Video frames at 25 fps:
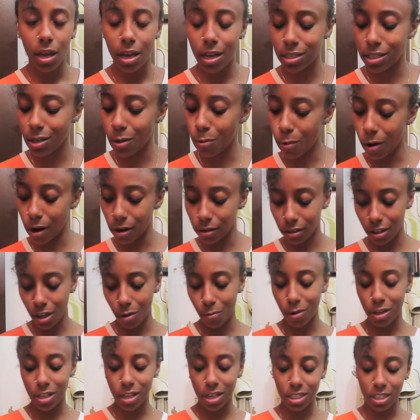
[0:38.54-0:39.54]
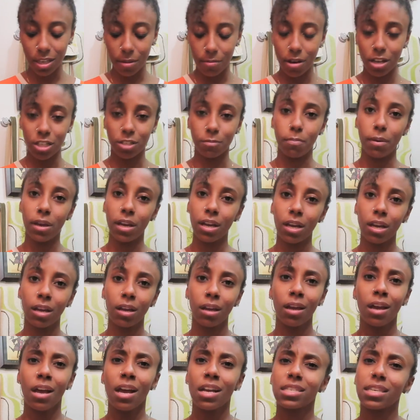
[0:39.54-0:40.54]
Is it worth it when you're so much bigger?
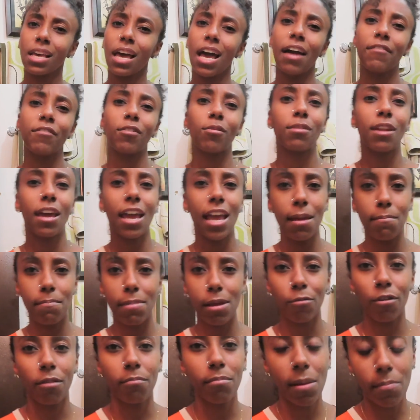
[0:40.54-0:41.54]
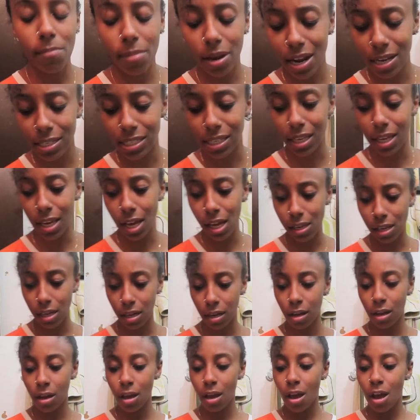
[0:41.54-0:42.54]
To have your name be remembered as a killer.
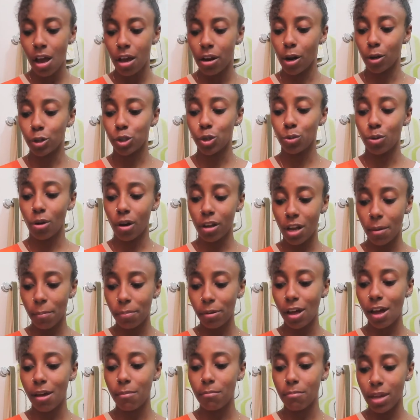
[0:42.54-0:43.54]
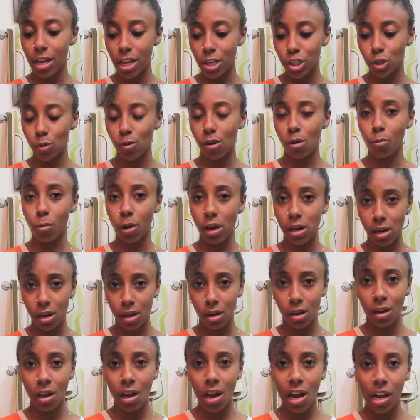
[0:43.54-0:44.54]
Don't you know your blood means you a winner?
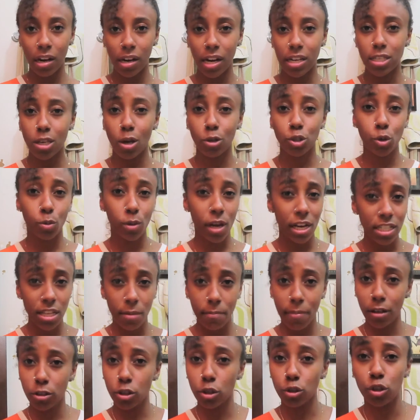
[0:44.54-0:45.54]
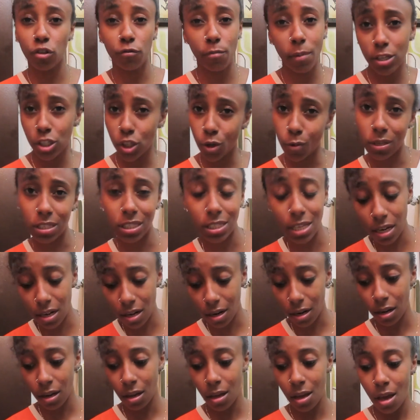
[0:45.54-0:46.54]
They told you lies about your truth made you a
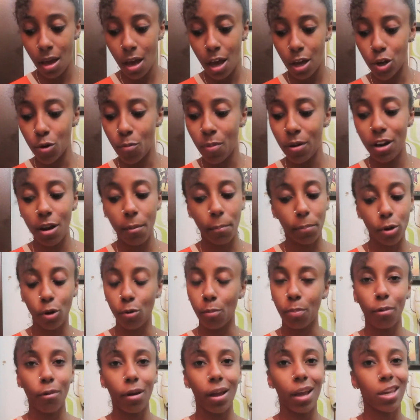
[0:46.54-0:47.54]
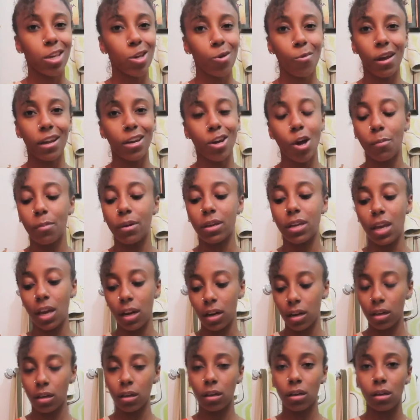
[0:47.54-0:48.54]
sinner. You been a blueprint, you ain't no
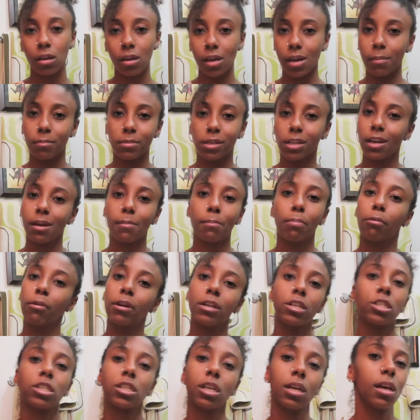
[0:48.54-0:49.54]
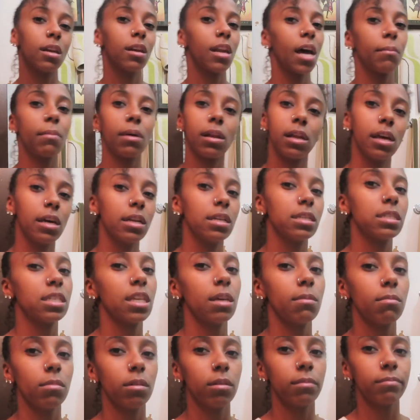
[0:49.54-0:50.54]
beginner. I'm done preaching, I'ma let it
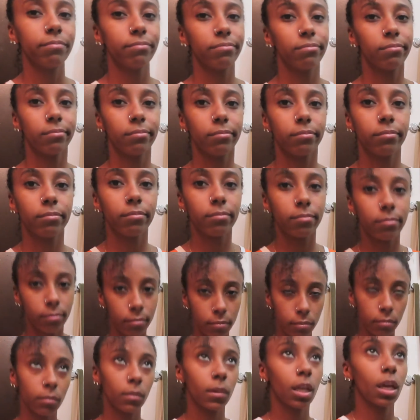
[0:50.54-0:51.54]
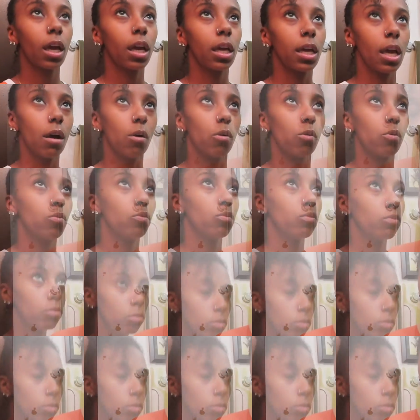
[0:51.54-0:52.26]
simmer guilt.